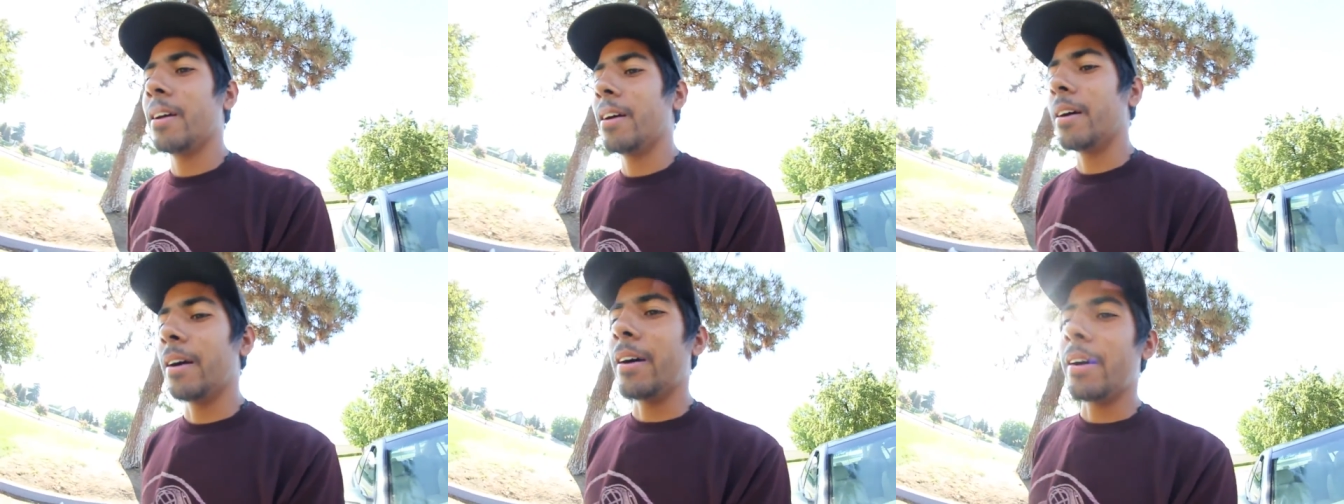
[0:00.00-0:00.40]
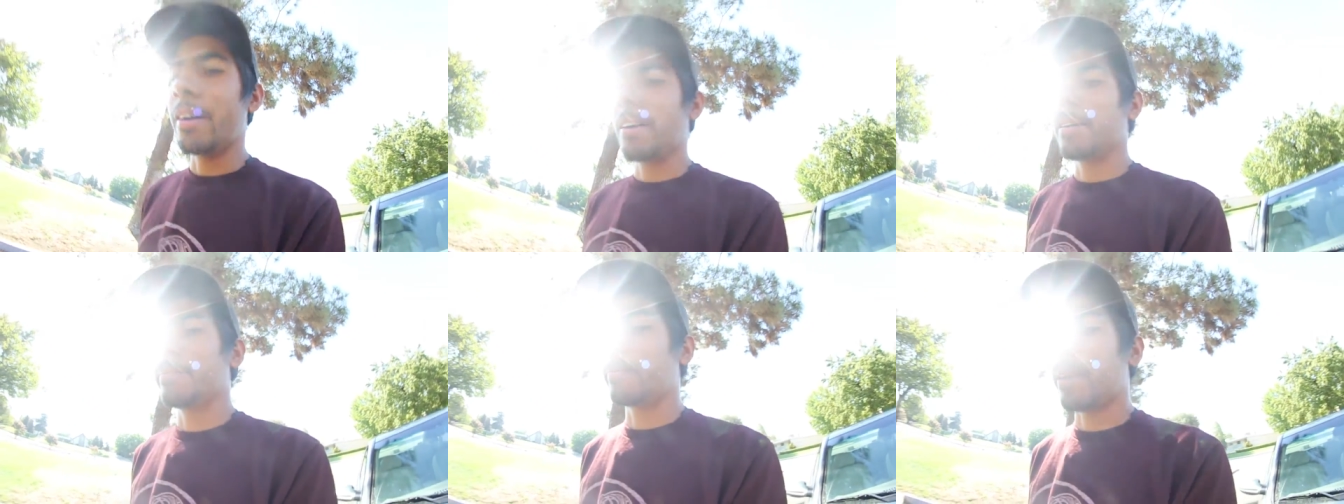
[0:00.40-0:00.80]

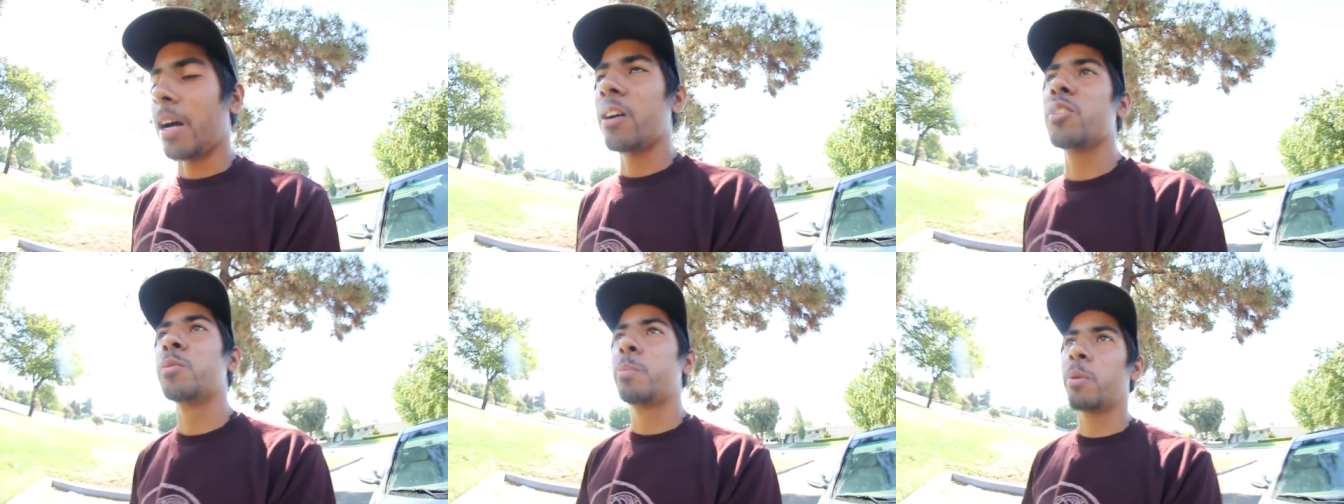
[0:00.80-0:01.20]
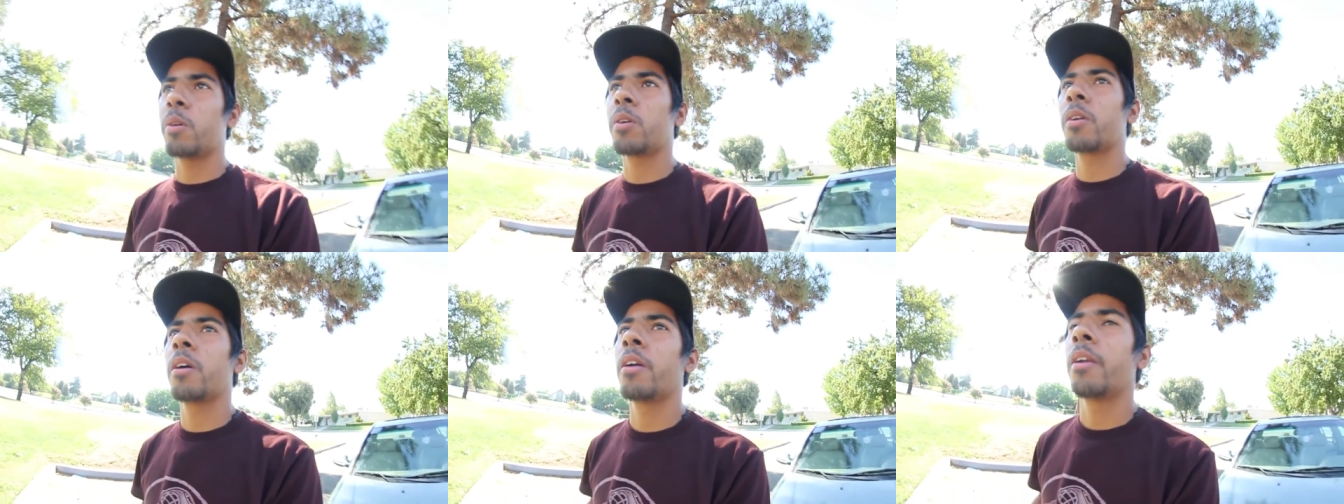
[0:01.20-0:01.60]
I was
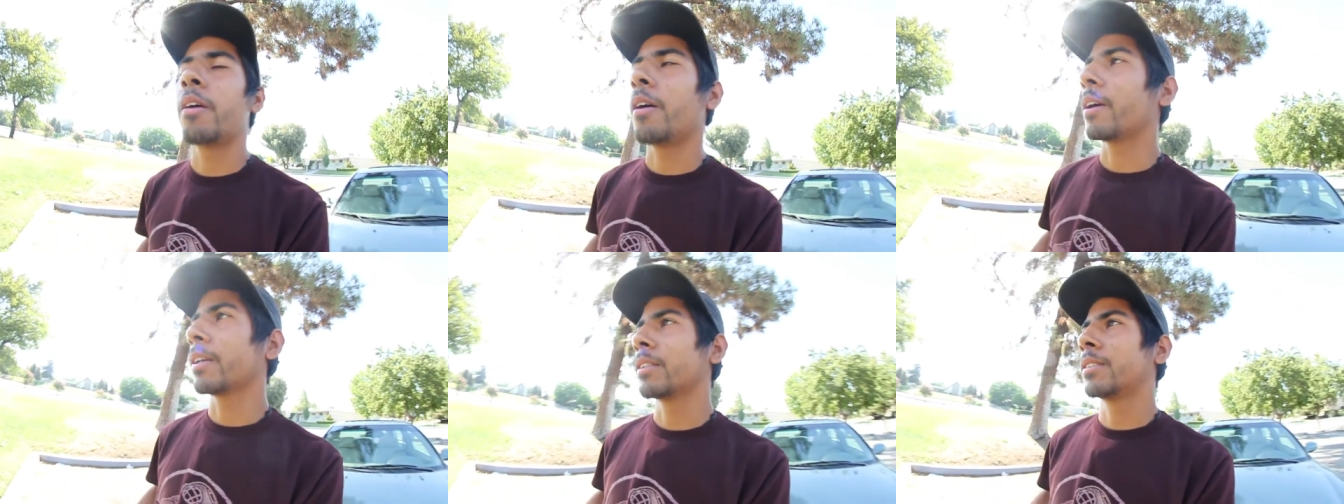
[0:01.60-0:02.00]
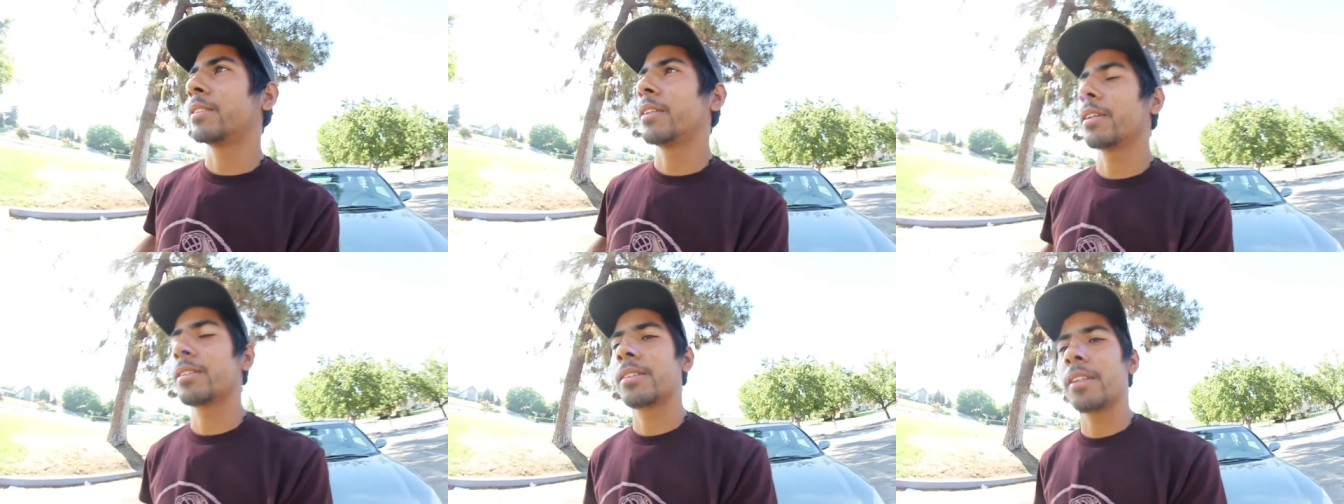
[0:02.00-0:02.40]
born on August
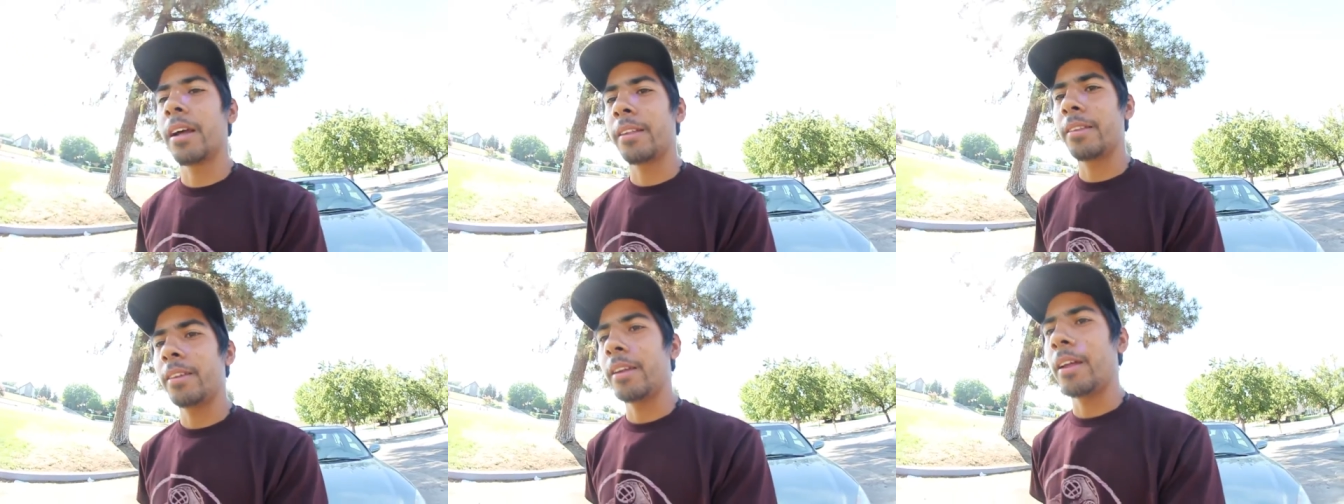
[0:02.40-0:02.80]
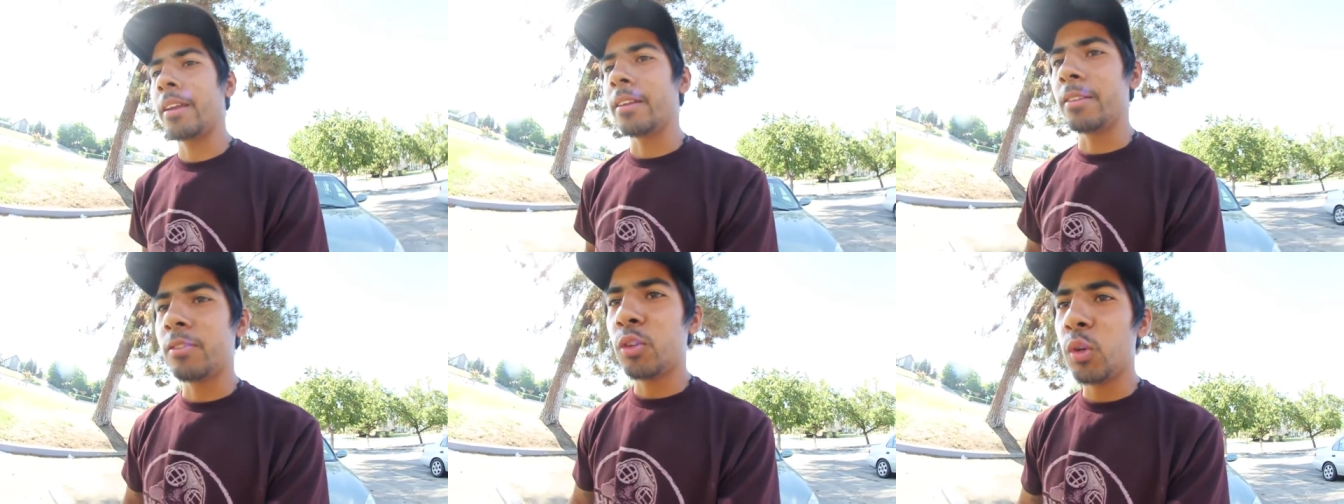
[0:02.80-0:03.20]
6th,
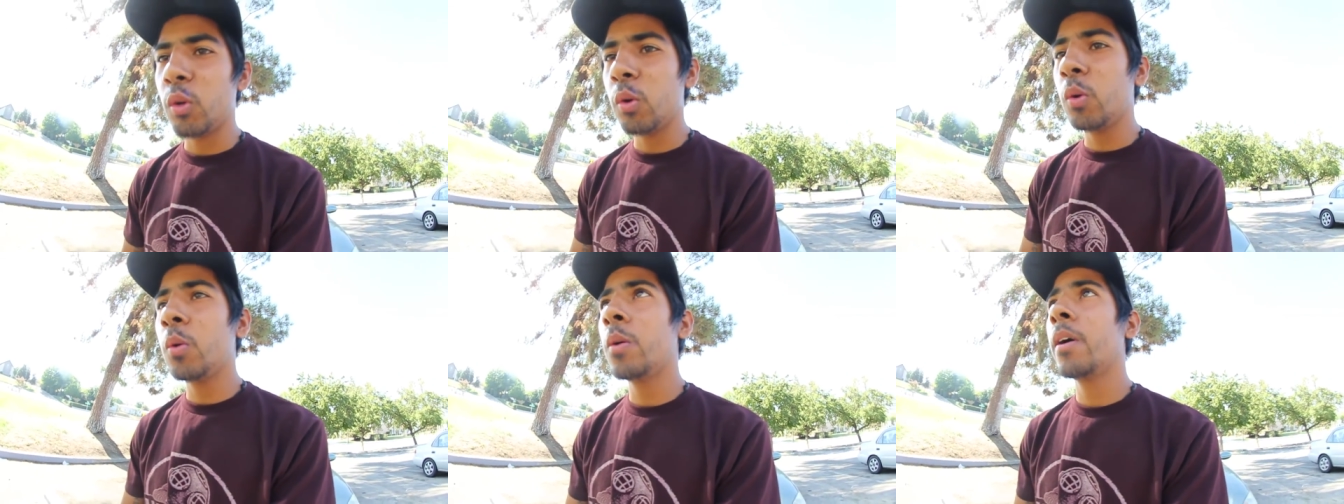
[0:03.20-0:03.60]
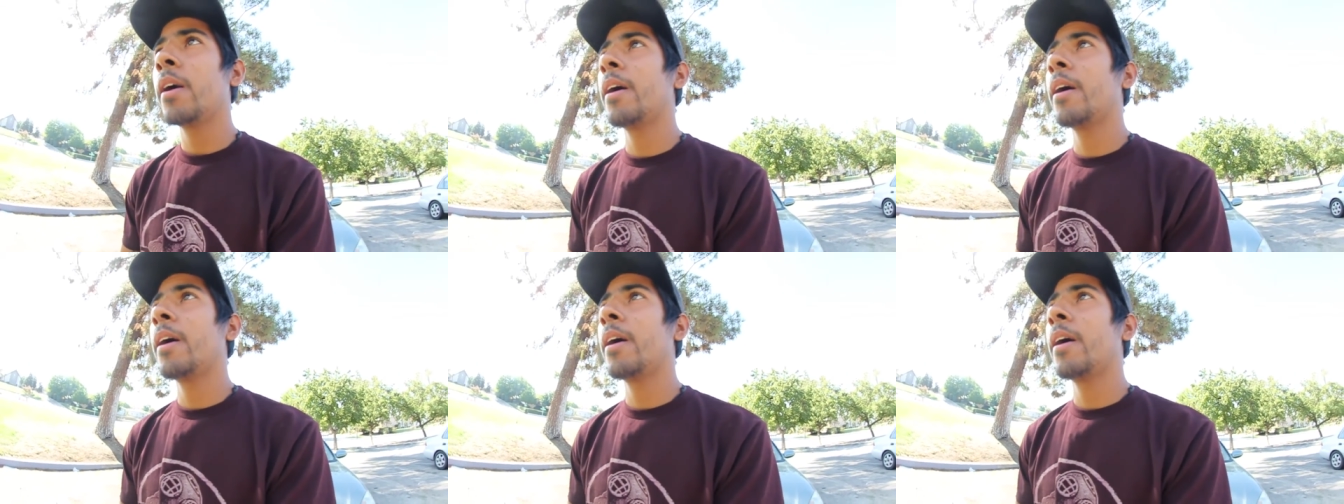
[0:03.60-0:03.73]
1992.